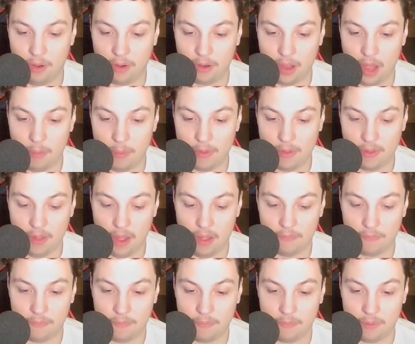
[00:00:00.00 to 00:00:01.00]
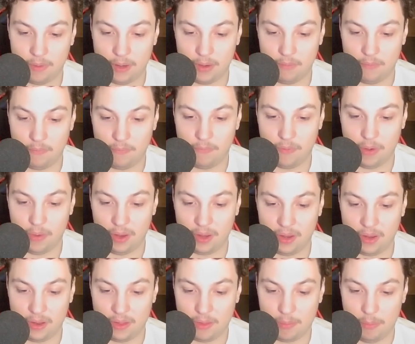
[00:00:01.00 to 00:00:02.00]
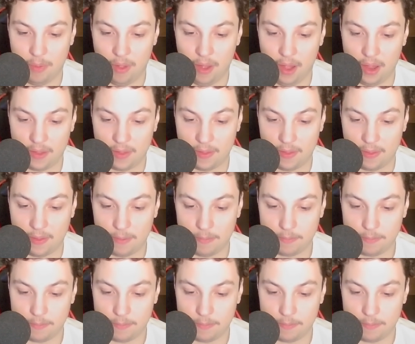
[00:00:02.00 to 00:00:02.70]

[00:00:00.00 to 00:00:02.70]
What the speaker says: Goblins off in very good spots.